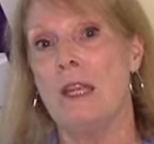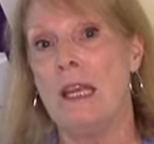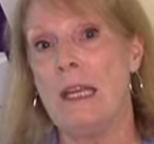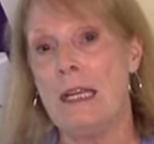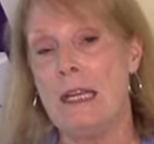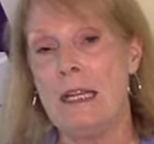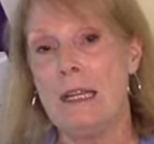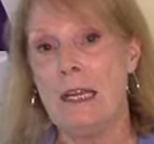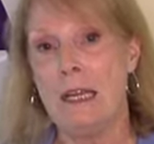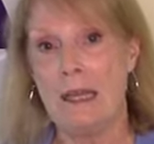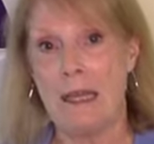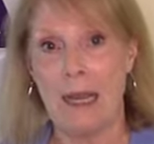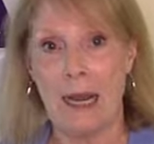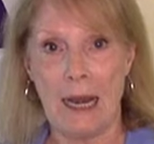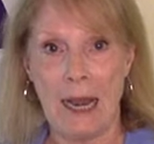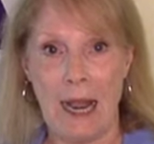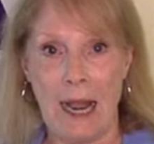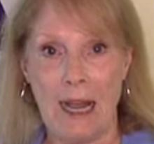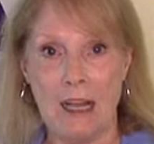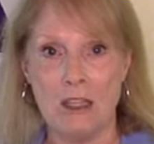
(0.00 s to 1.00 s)
anything that
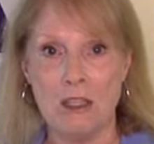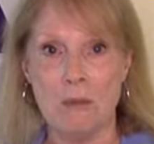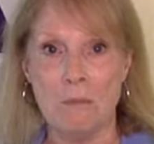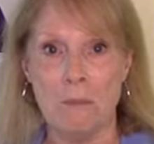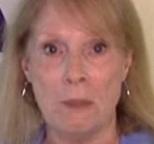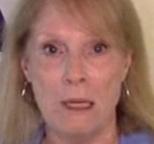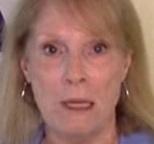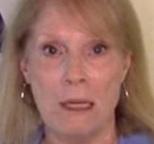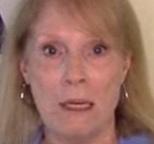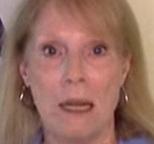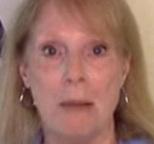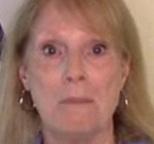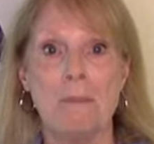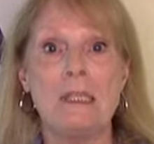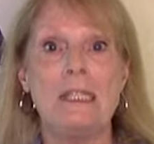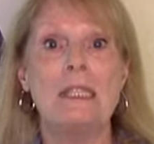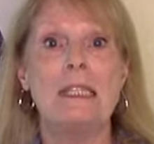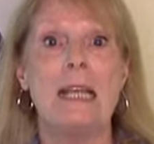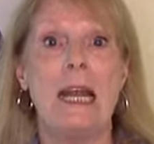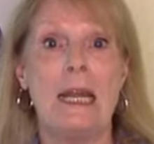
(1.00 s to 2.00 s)
has been
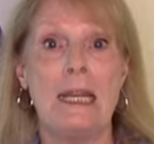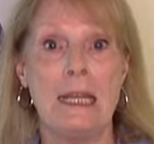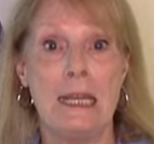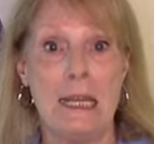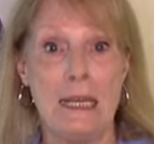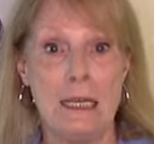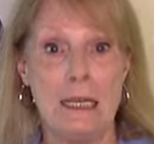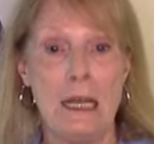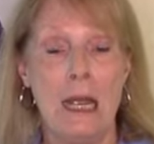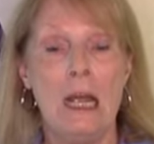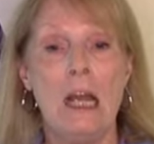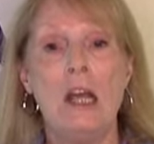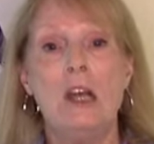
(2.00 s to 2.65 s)
upsetting